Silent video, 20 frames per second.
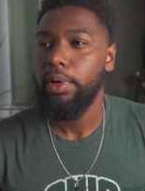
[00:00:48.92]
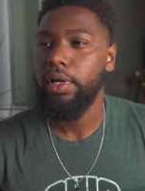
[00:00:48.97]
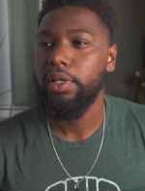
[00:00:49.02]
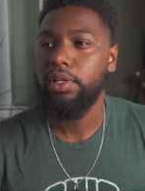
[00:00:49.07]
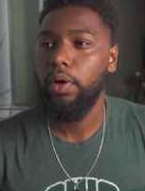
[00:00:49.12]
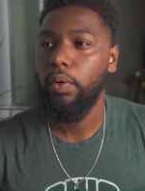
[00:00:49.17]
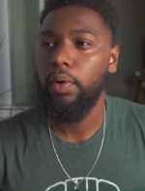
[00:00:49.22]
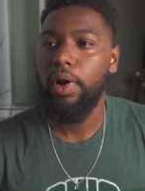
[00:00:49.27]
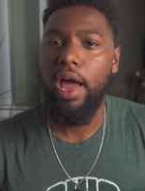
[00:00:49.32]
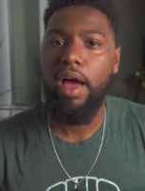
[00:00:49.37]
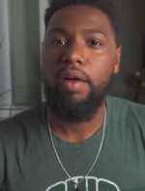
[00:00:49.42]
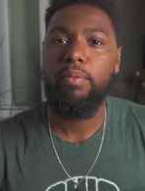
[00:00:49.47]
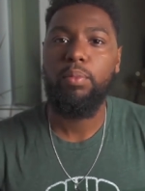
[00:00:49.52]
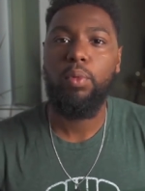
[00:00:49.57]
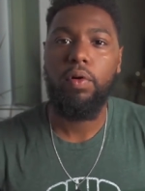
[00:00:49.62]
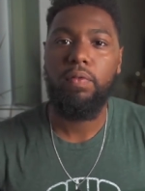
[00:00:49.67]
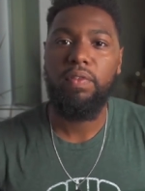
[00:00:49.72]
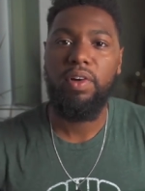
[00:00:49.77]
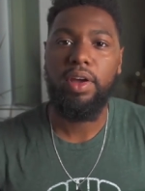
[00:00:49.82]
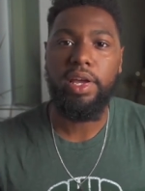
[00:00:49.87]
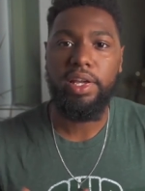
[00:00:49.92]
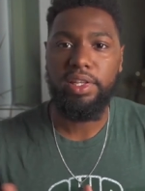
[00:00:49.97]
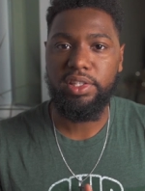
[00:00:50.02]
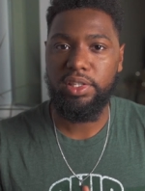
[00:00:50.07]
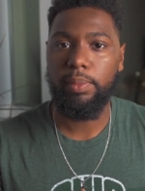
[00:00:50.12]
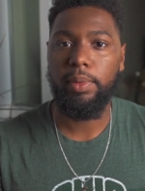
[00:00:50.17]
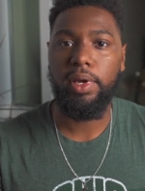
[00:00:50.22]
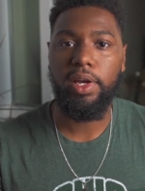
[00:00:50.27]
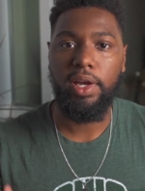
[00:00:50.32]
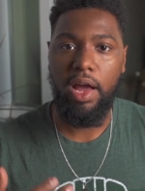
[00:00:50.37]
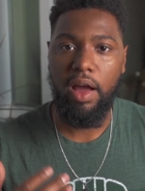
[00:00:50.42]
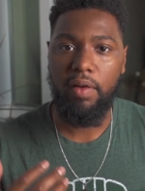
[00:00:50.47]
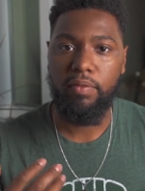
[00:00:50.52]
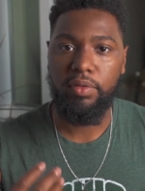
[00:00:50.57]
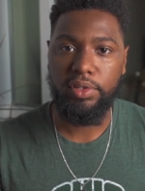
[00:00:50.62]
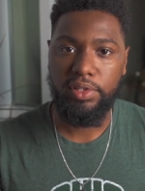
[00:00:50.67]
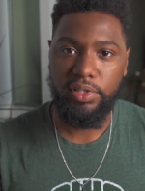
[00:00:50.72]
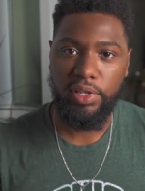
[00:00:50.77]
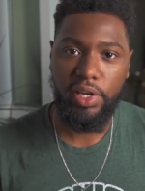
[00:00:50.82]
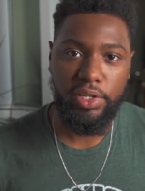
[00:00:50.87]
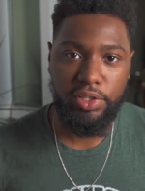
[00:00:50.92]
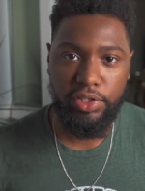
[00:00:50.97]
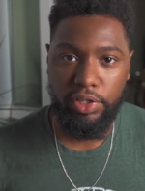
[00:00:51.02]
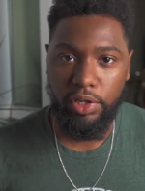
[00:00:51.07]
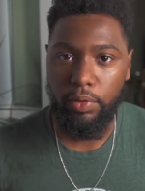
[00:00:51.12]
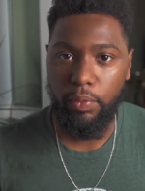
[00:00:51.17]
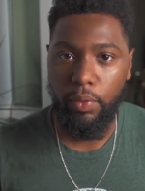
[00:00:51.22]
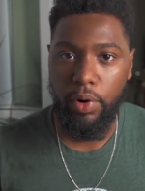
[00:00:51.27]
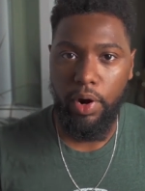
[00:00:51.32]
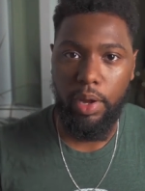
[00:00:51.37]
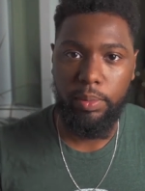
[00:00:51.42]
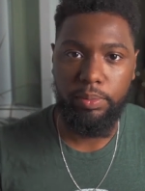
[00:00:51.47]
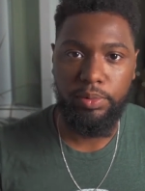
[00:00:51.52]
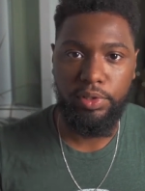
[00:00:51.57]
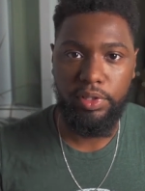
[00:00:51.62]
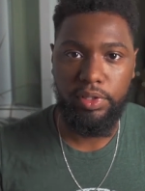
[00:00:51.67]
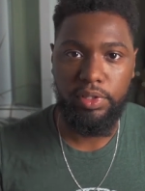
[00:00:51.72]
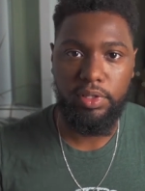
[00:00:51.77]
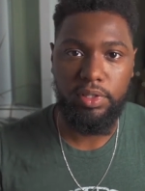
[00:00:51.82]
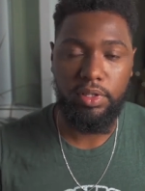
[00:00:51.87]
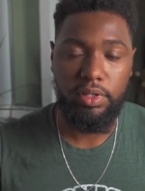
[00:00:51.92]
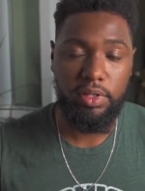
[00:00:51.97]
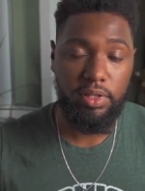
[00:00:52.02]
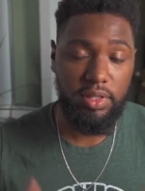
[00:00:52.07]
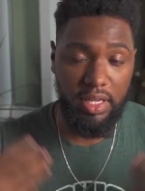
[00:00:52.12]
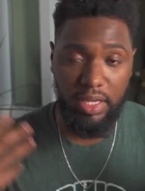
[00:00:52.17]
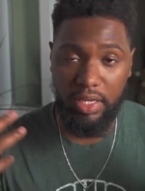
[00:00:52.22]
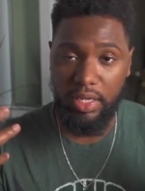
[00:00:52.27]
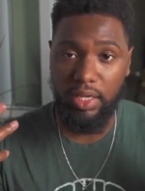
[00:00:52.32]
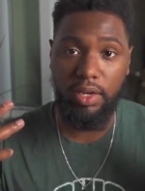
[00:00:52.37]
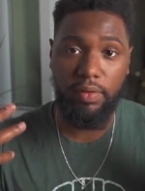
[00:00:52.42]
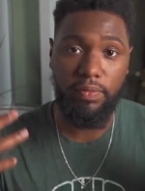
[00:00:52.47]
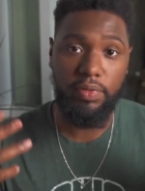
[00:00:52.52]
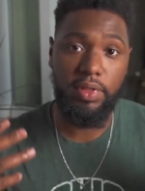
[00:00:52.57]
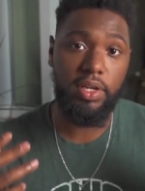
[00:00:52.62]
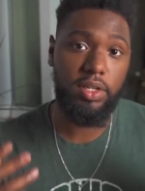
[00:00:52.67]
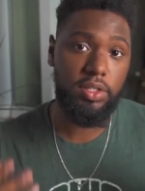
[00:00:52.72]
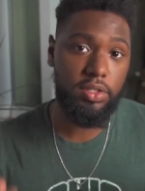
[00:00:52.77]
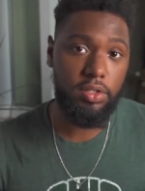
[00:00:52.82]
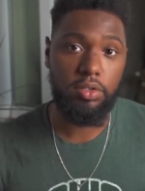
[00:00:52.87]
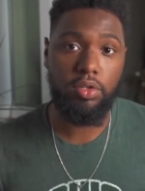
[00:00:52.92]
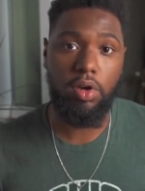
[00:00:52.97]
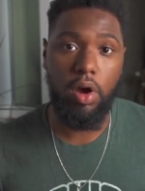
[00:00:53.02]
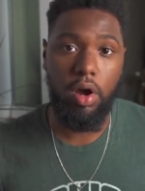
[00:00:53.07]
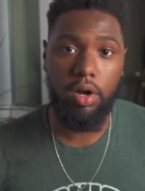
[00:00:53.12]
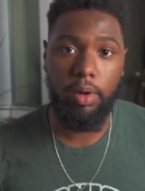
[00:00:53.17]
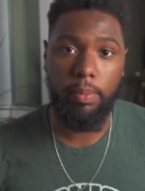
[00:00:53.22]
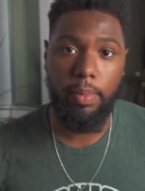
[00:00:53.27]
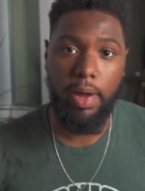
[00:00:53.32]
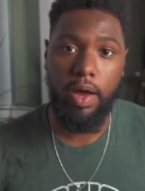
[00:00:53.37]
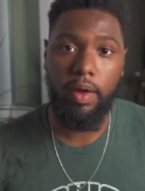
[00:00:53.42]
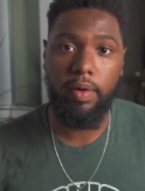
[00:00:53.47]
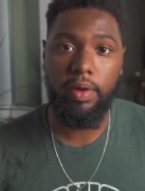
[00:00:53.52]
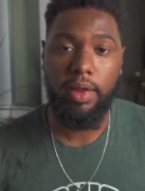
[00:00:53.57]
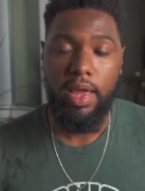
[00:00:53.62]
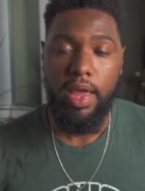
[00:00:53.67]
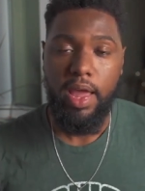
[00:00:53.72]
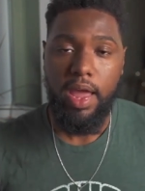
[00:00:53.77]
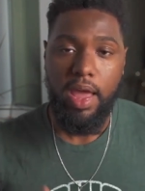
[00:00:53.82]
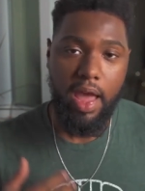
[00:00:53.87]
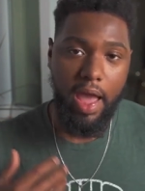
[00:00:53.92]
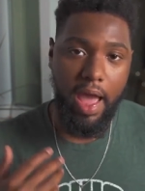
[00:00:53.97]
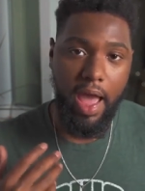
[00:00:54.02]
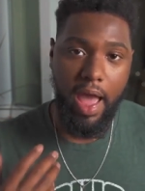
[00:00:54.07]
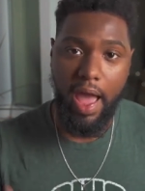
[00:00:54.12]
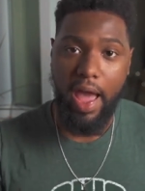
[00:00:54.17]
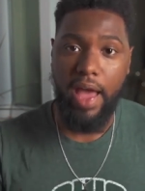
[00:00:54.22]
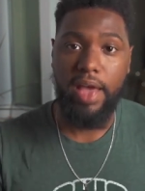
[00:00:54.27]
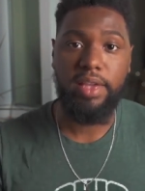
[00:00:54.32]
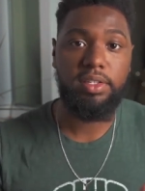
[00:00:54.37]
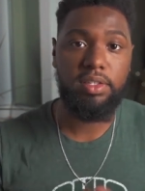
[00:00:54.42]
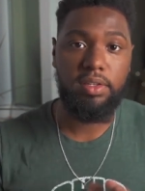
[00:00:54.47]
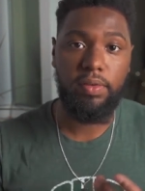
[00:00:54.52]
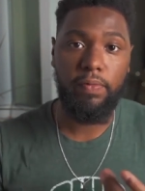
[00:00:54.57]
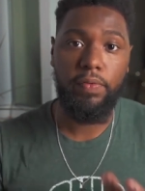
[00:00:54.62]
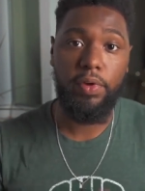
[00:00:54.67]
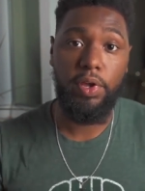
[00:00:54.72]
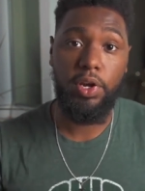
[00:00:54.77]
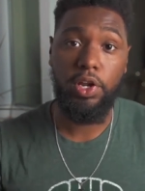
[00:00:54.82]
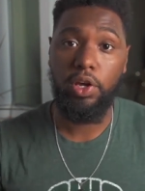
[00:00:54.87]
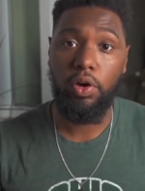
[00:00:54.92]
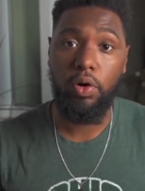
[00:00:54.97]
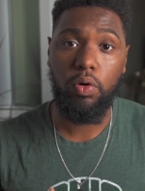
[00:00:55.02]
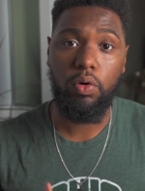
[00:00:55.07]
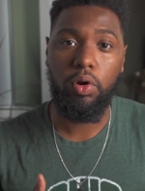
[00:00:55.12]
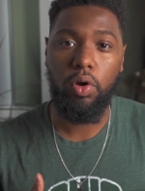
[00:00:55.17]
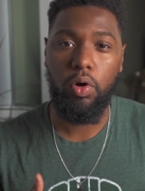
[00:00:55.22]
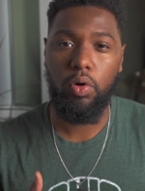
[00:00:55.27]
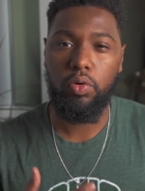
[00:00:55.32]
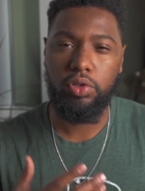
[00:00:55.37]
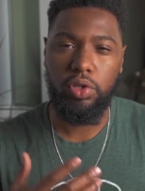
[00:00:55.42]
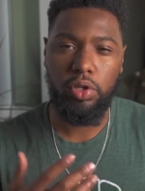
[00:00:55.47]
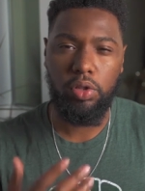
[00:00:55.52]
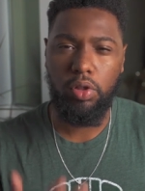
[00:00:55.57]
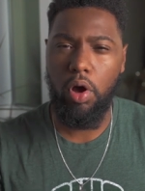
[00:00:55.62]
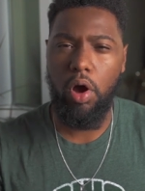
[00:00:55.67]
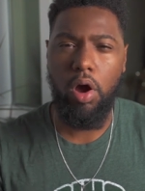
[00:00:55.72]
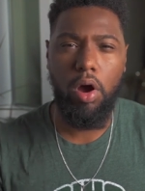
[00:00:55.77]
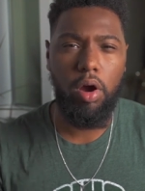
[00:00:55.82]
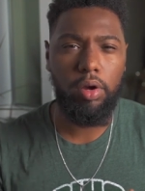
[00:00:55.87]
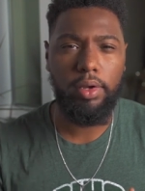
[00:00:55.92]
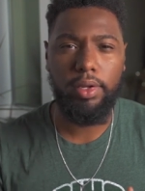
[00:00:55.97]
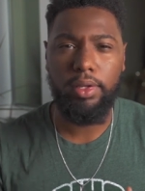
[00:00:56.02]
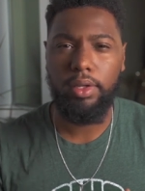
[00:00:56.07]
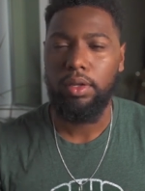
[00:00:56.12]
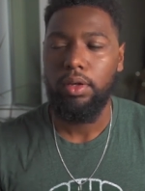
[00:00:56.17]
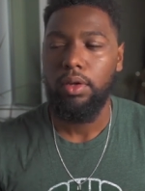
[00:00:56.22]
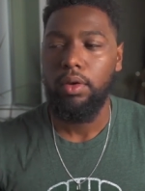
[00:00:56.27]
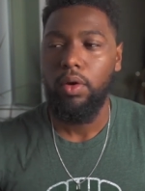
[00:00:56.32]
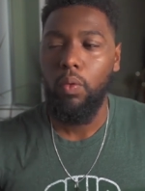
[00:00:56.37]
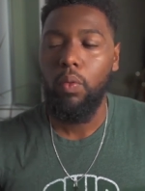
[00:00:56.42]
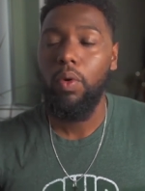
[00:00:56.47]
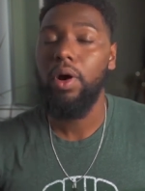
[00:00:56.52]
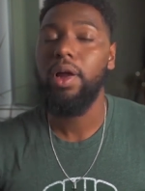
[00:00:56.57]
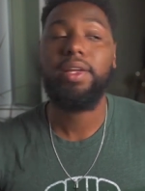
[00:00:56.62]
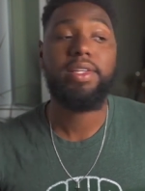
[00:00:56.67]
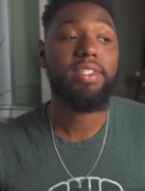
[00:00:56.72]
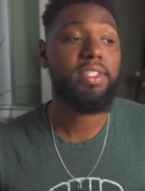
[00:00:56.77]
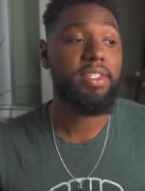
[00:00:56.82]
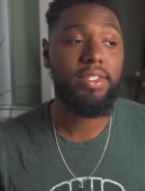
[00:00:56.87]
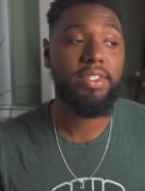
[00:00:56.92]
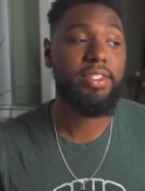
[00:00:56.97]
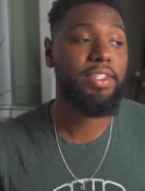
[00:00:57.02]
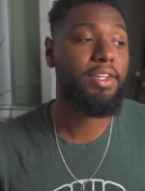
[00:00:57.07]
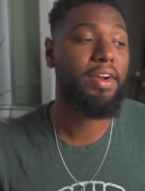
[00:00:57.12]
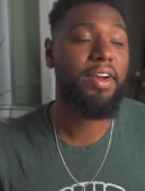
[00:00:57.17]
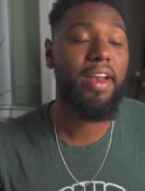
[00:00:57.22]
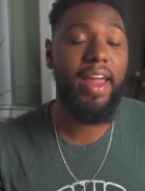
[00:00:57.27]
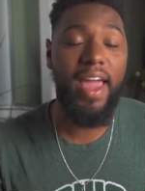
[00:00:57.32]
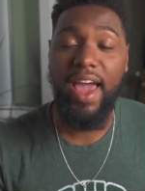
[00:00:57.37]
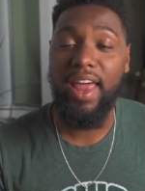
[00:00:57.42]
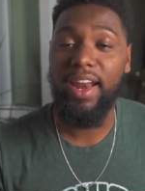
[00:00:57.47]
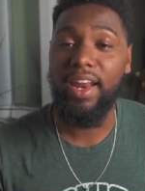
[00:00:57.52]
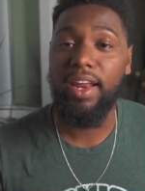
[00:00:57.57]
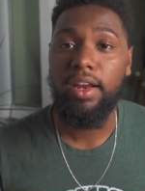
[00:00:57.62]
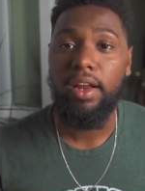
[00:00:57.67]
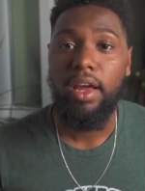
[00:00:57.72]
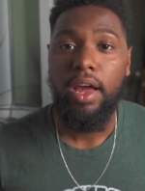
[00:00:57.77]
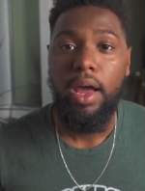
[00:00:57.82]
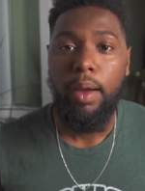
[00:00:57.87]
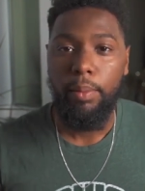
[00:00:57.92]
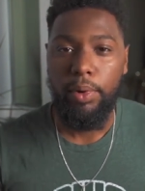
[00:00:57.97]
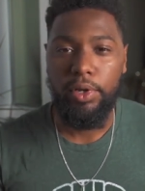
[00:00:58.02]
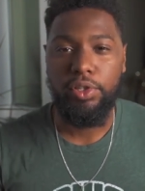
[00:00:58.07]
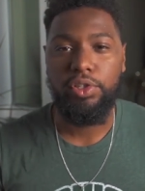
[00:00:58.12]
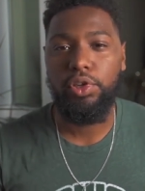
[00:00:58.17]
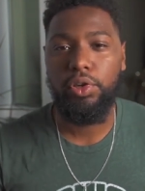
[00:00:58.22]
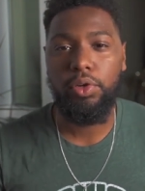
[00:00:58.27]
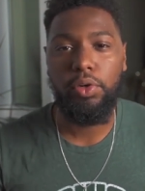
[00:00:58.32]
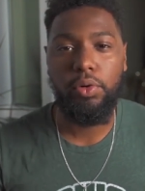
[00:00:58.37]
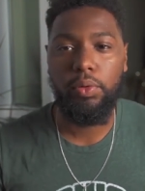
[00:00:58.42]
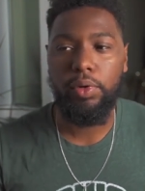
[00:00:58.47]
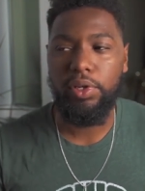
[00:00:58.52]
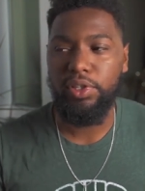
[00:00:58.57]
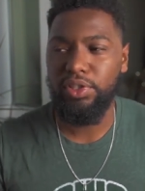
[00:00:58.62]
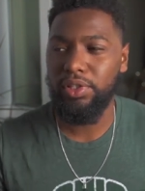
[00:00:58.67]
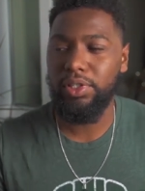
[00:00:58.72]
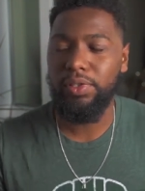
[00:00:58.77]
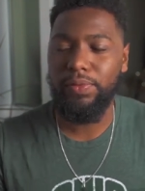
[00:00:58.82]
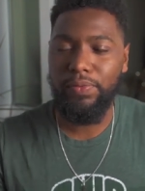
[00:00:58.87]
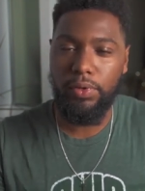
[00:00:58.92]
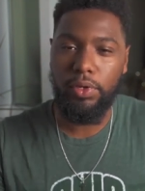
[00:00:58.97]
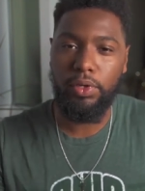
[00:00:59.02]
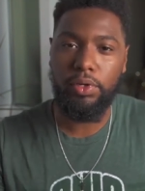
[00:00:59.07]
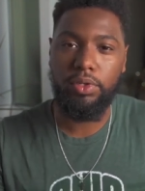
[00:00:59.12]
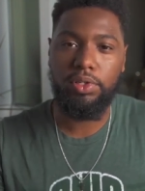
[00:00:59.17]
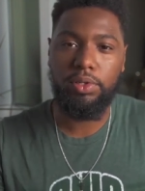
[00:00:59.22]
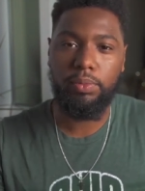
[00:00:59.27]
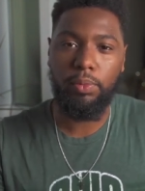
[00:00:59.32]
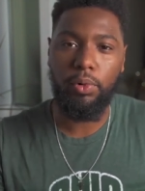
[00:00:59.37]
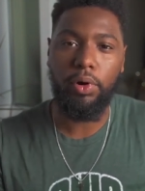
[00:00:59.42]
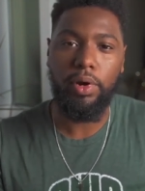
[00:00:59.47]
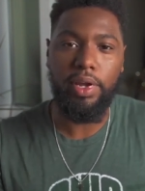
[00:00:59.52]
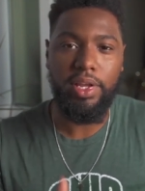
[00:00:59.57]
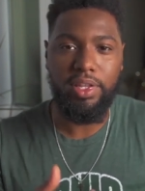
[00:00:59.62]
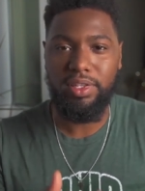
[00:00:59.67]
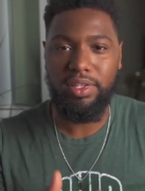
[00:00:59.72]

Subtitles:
because I wanna have more of an intimate conversation where I'm just thinking of things to talk about as the video goes along. One, it's easier to edit, but two, it just feels more